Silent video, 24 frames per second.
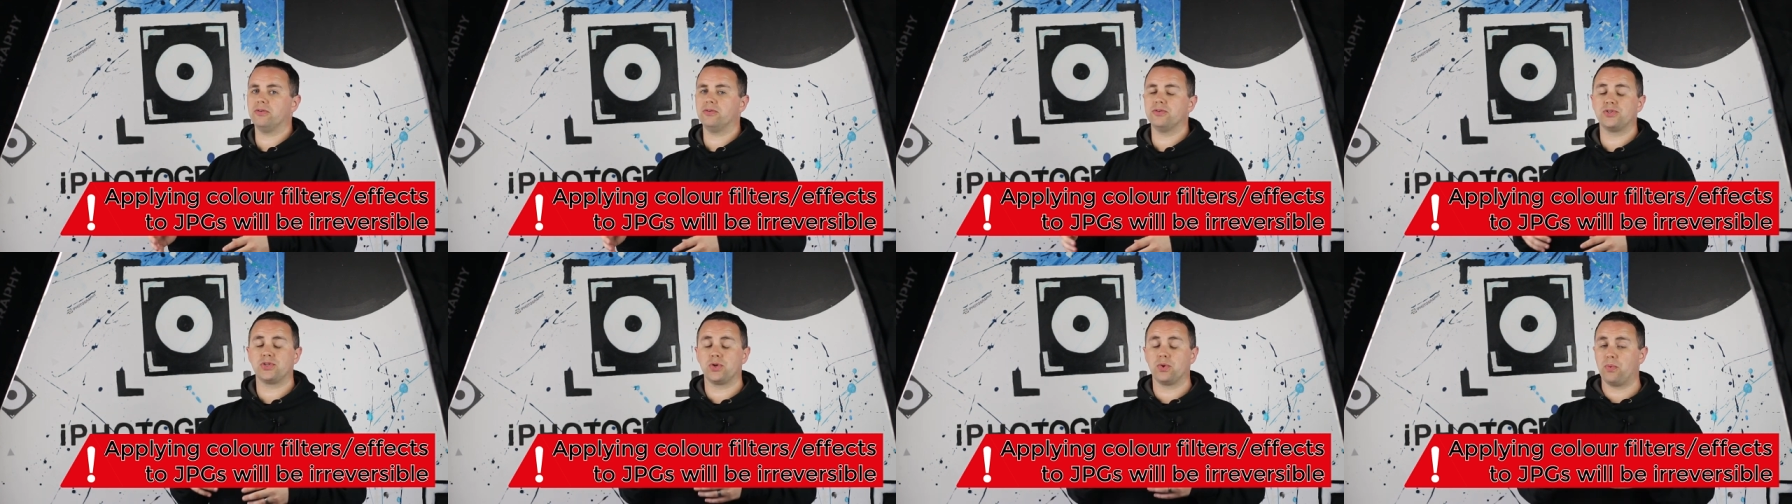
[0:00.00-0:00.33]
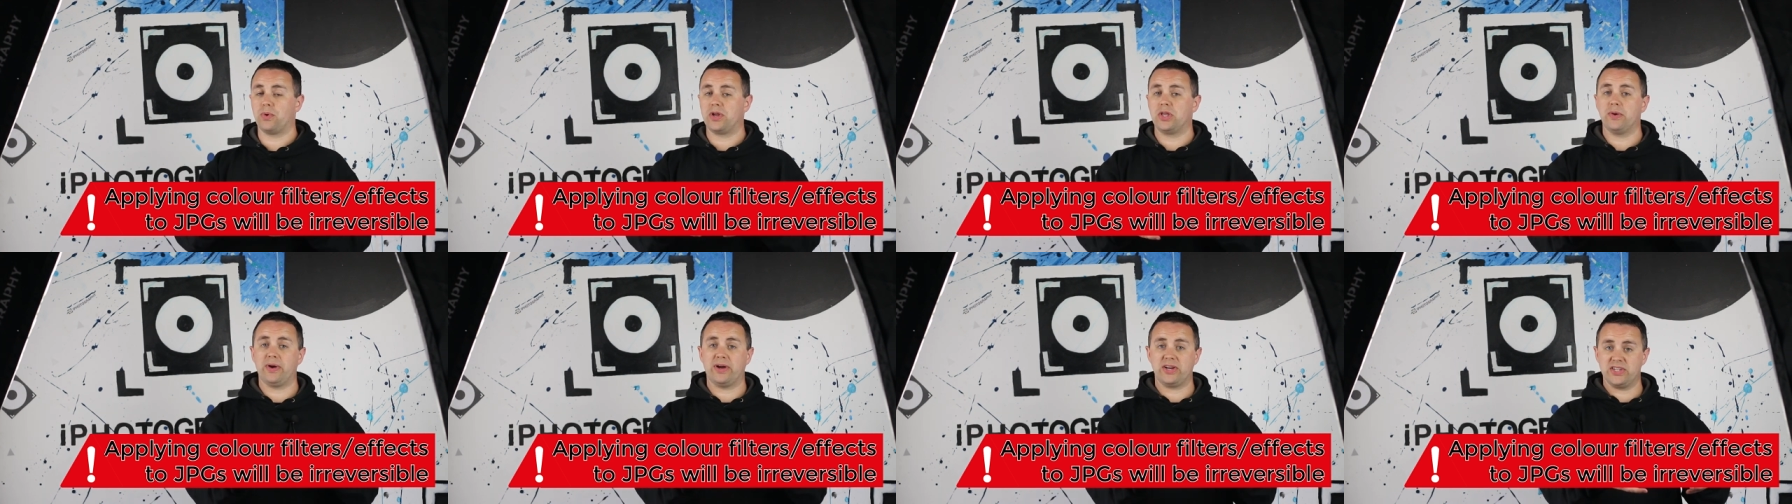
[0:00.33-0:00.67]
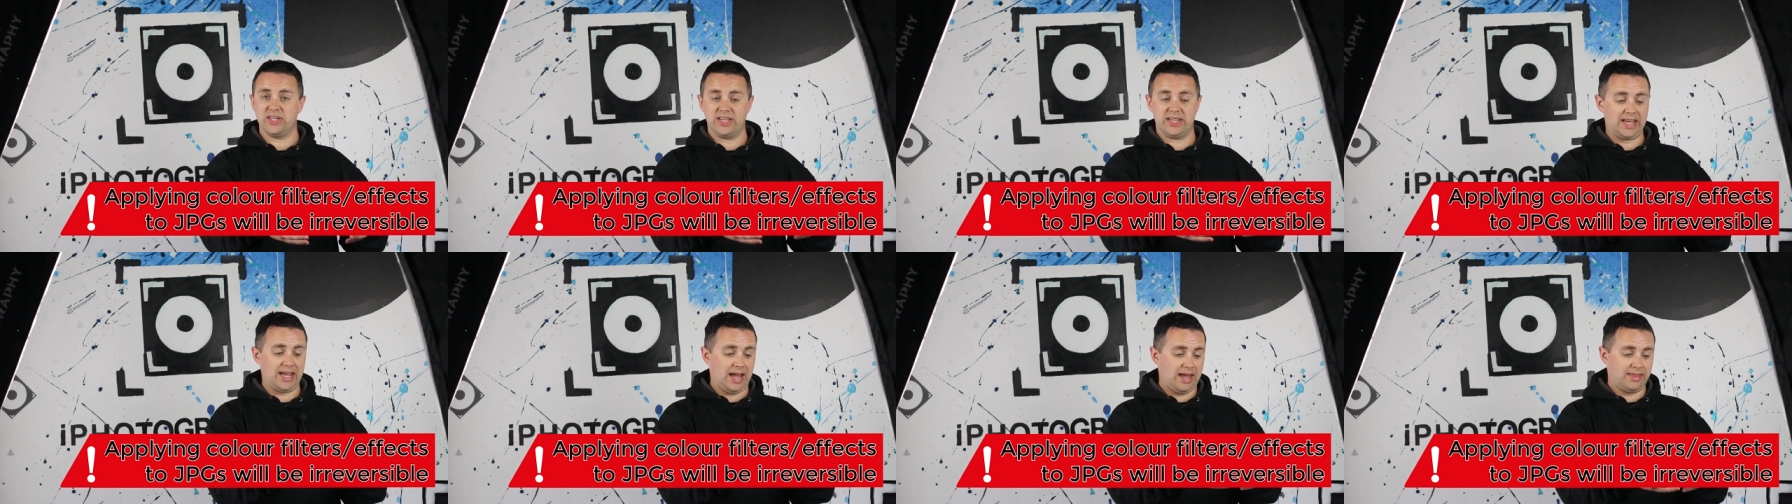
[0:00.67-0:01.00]
So when you
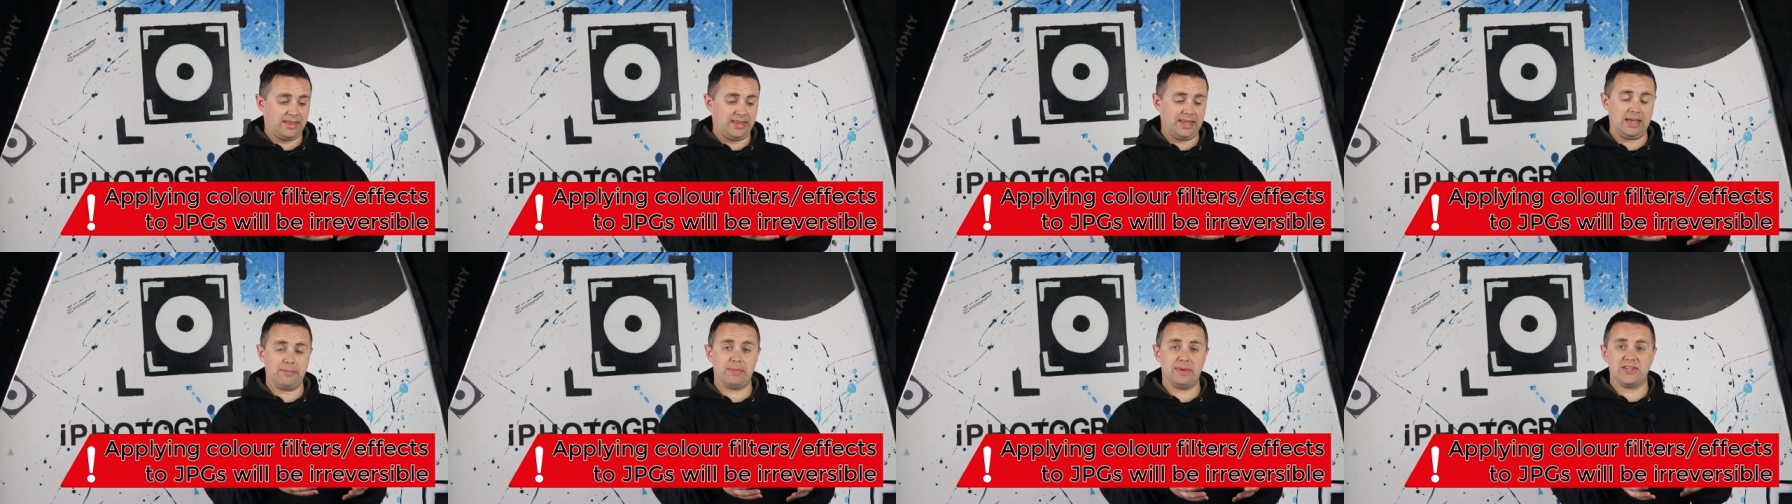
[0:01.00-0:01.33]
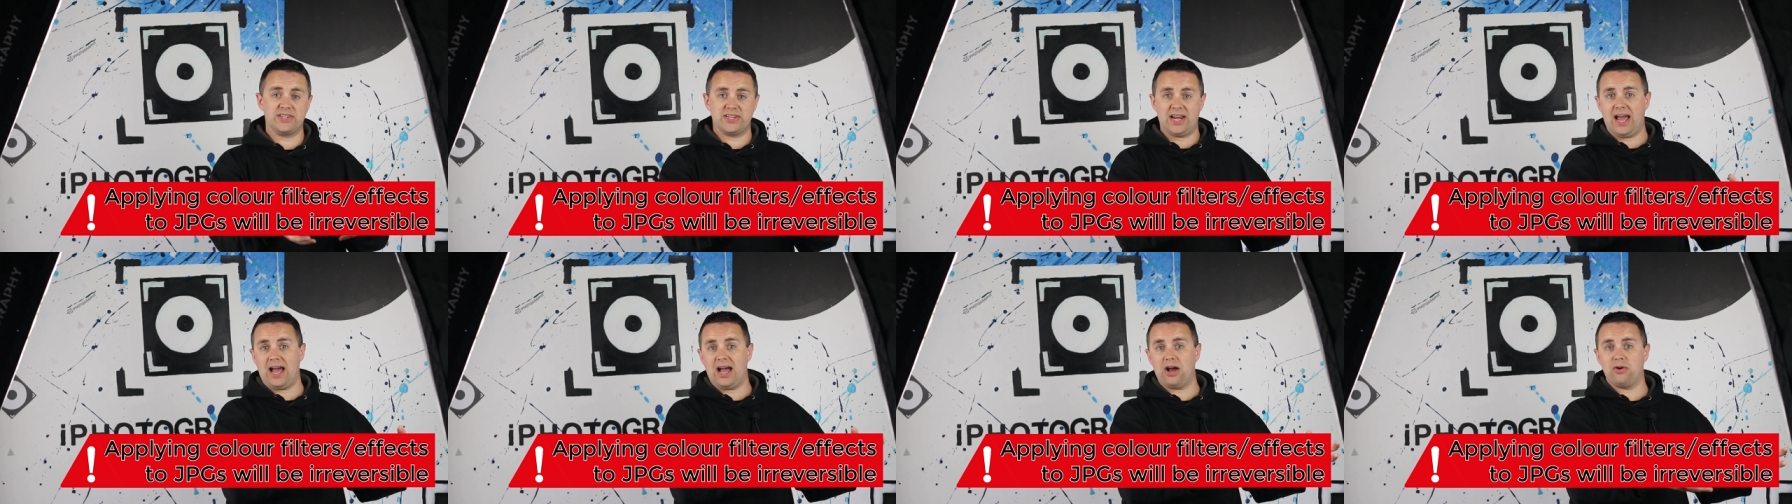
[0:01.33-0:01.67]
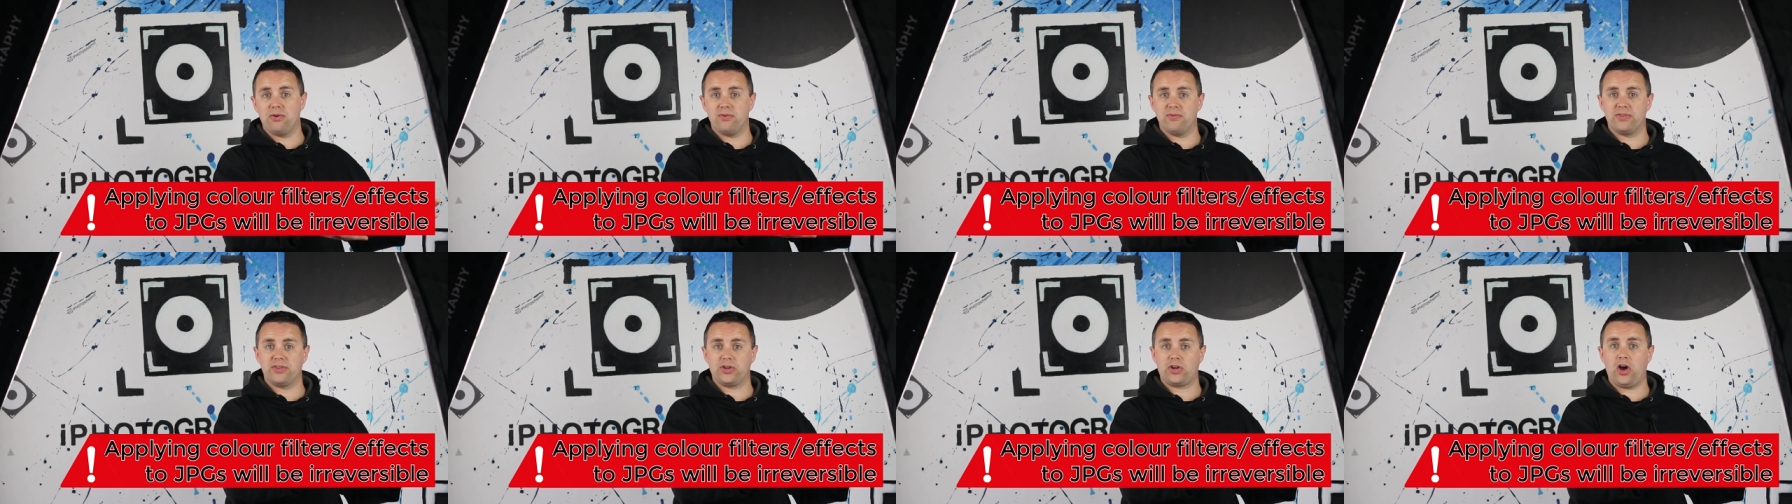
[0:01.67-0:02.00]
actually get the image
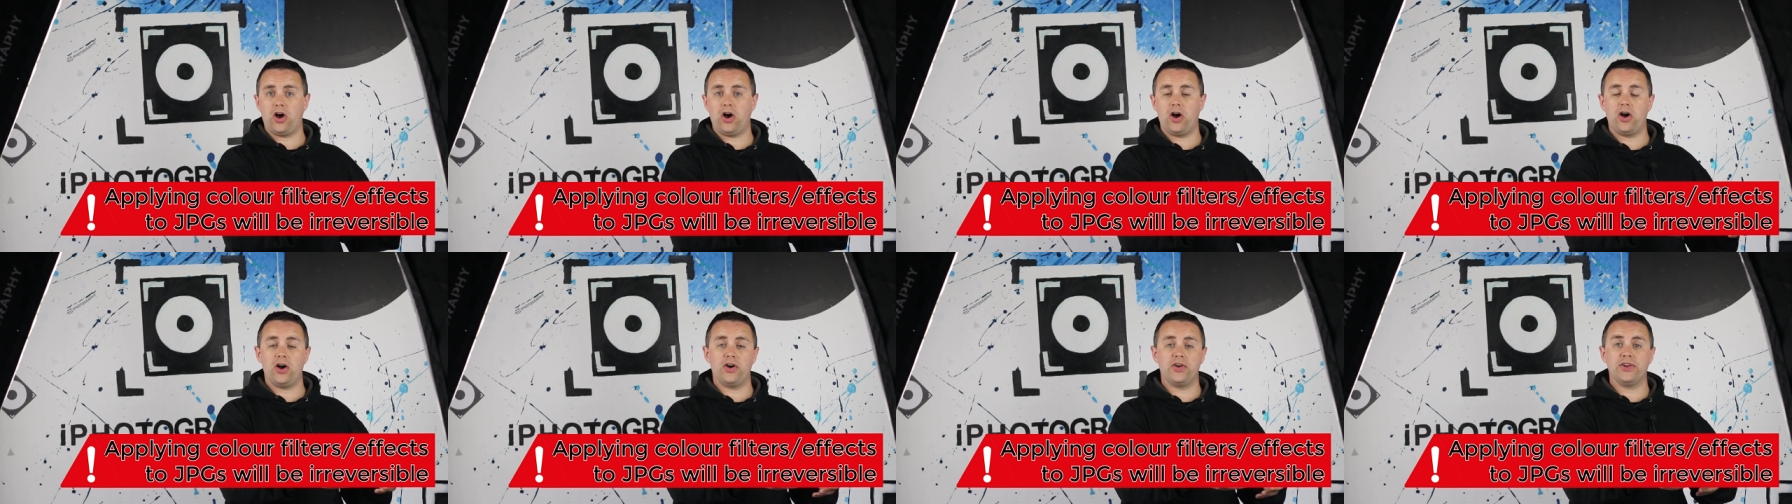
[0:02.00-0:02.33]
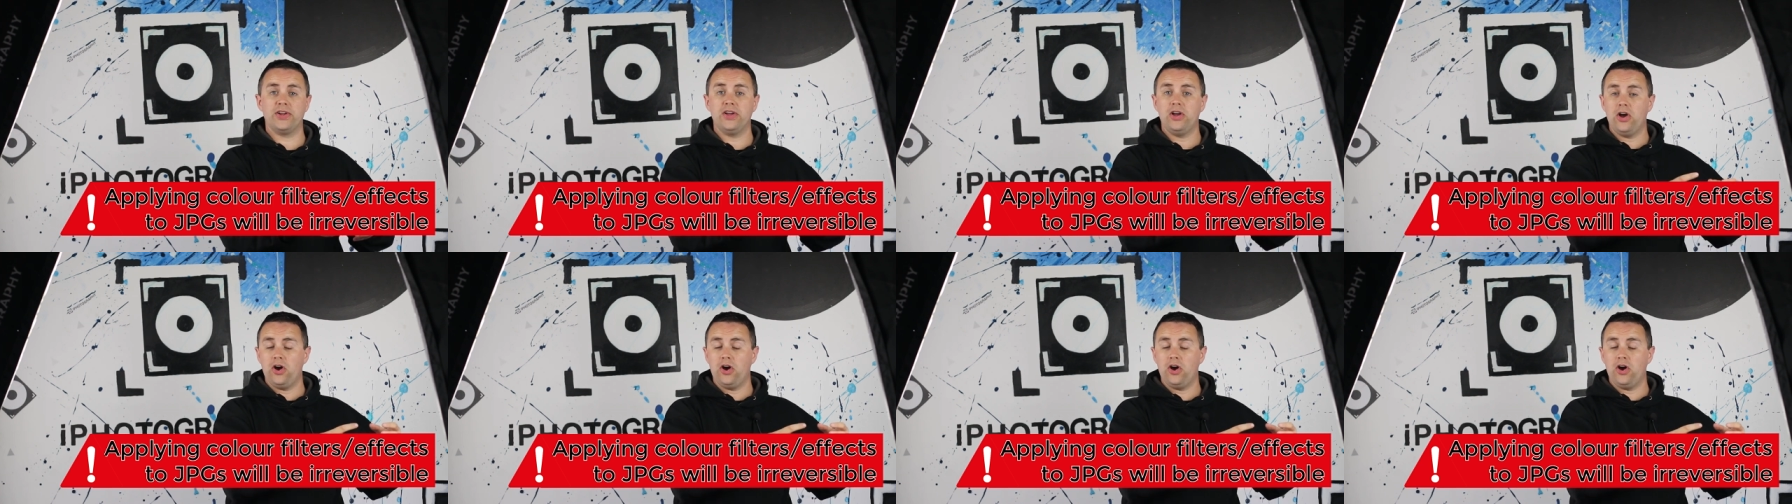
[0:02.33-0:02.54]
out of the card